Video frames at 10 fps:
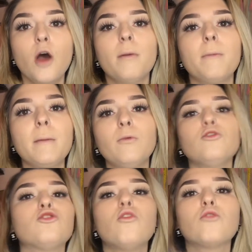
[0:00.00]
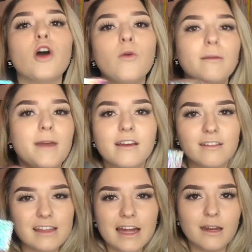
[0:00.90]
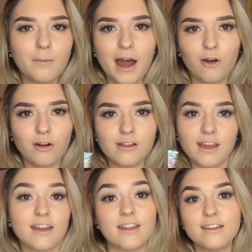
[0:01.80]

but people don't go and make a setting powder and like,